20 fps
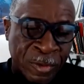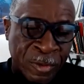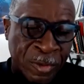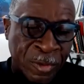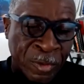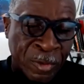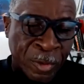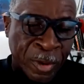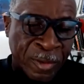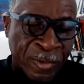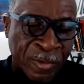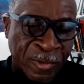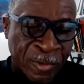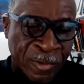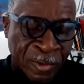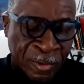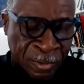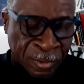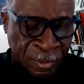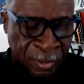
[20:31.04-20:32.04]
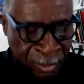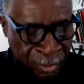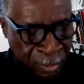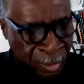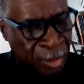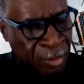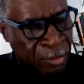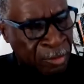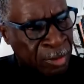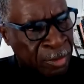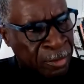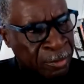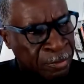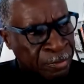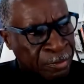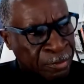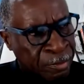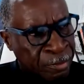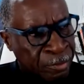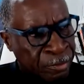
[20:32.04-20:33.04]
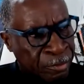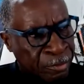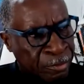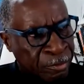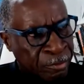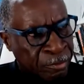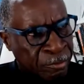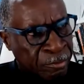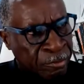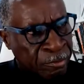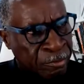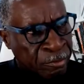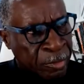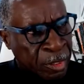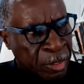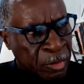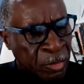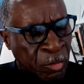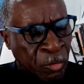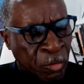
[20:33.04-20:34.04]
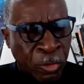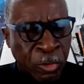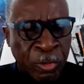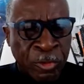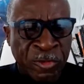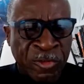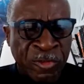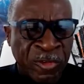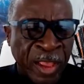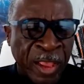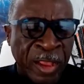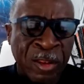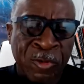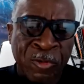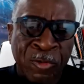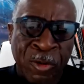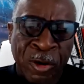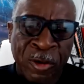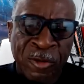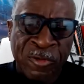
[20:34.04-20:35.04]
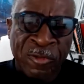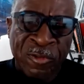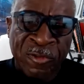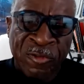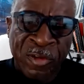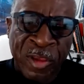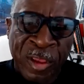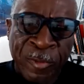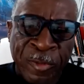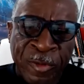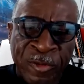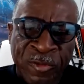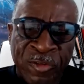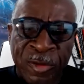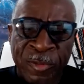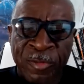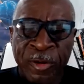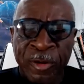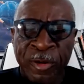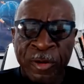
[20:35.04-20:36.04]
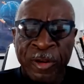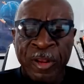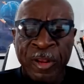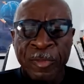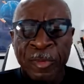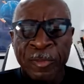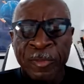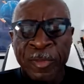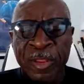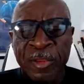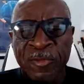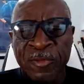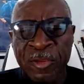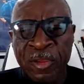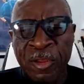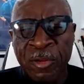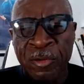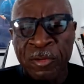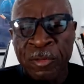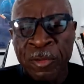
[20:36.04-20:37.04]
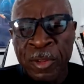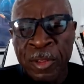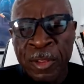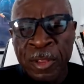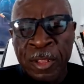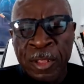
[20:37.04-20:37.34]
U.S. no the World Cyclocross Championship there a couple of months ago.